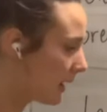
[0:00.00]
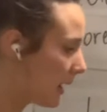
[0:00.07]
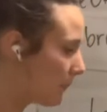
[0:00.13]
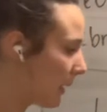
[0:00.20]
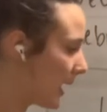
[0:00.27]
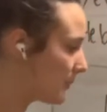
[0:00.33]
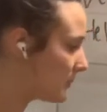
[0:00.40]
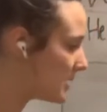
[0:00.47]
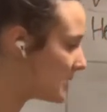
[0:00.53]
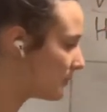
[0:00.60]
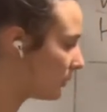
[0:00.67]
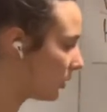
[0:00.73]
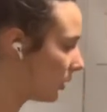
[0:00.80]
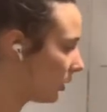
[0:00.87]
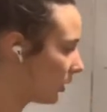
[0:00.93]
by
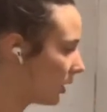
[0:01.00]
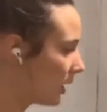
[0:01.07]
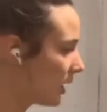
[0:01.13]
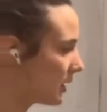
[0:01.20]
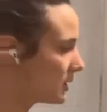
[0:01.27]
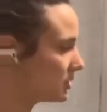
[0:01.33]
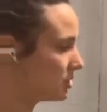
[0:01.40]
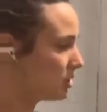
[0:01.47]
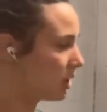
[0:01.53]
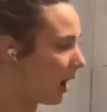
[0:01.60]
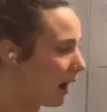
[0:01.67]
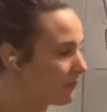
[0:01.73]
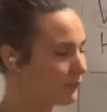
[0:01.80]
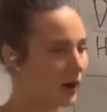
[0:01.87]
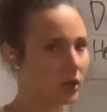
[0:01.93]
people
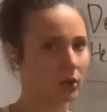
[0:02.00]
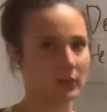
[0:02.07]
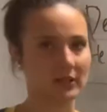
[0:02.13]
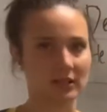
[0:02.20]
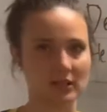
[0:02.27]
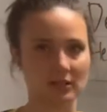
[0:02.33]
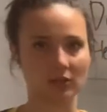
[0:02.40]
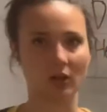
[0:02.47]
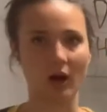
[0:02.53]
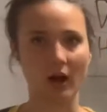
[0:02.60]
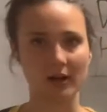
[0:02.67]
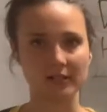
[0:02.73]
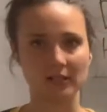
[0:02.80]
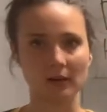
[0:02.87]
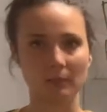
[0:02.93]
not following these
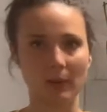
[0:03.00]
laws,